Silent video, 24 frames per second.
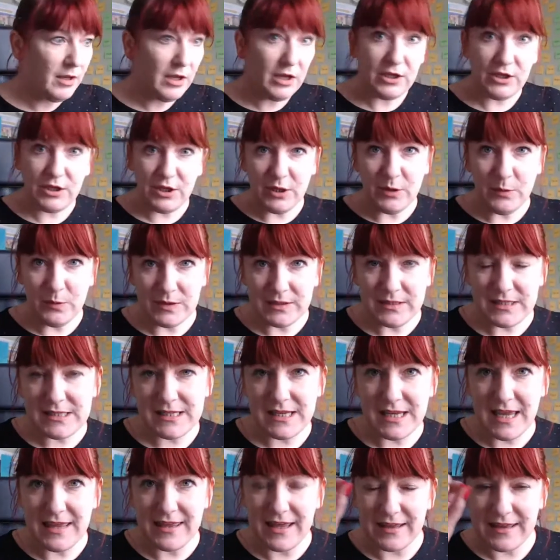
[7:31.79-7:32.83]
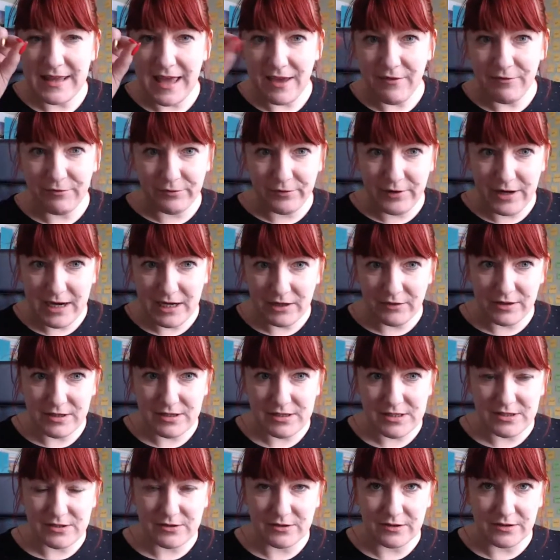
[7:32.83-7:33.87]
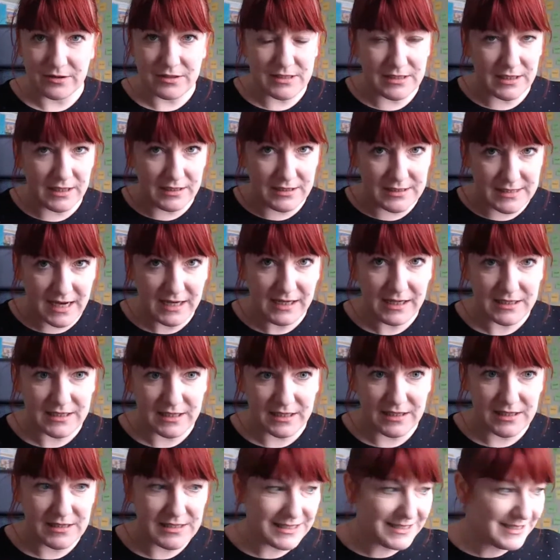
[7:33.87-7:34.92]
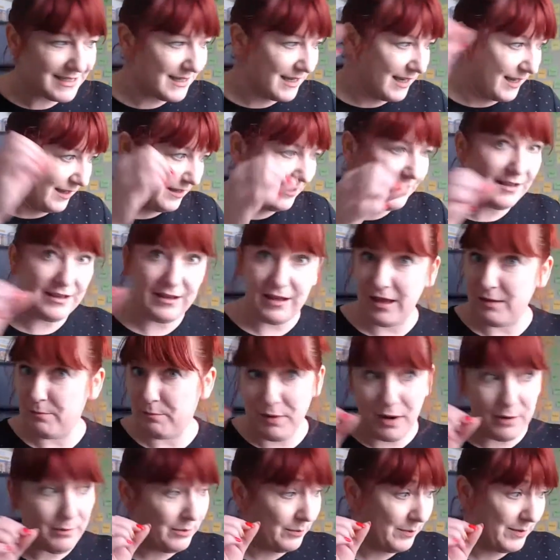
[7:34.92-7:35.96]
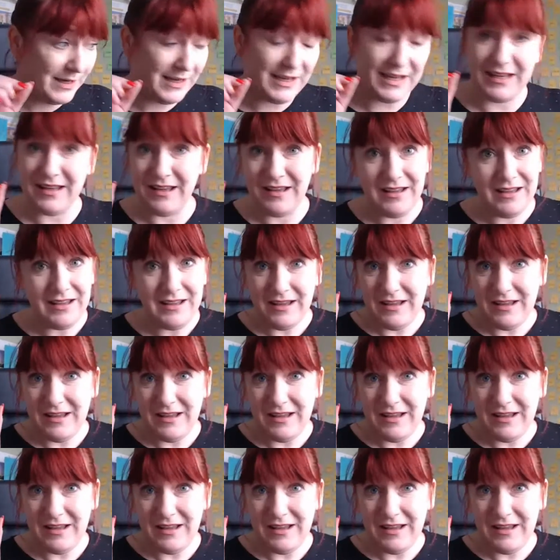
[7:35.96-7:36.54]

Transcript: You will see that their fragrance notes in Decadence are probably